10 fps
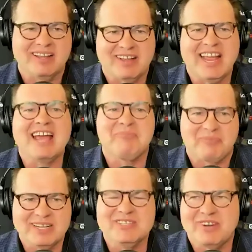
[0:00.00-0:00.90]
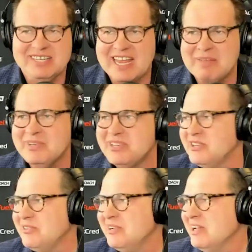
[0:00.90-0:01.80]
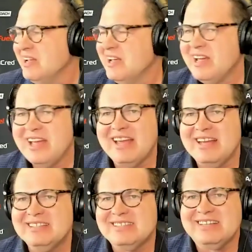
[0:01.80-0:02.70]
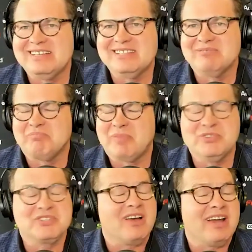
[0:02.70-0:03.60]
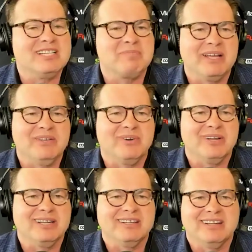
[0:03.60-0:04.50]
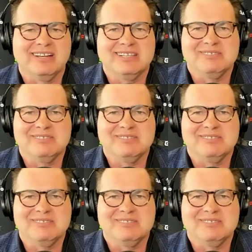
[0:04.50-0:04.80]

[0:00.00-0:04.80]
I have friends where it's happened to, and uh, both sides, by the way. Uh,